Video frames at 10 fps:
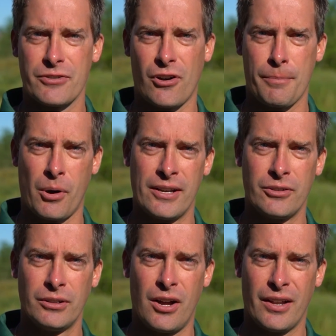for our brand
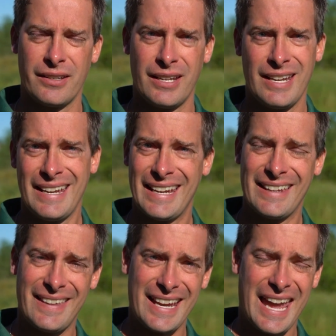new lawn,
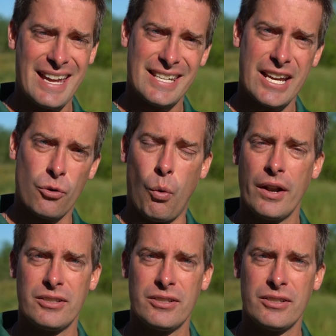and they can take 1